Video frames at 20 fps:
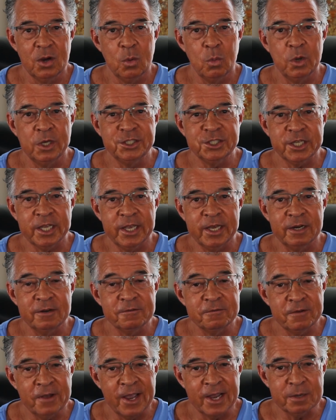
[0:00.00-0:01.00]
which can
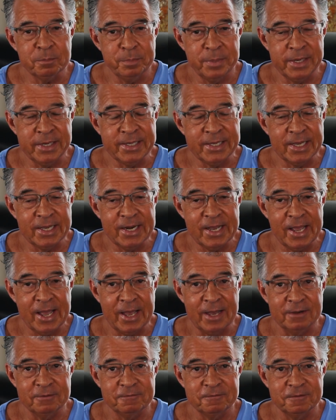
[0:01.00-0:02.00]
affect
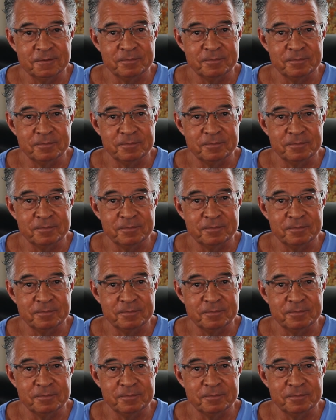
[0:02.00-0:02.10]
BDNF.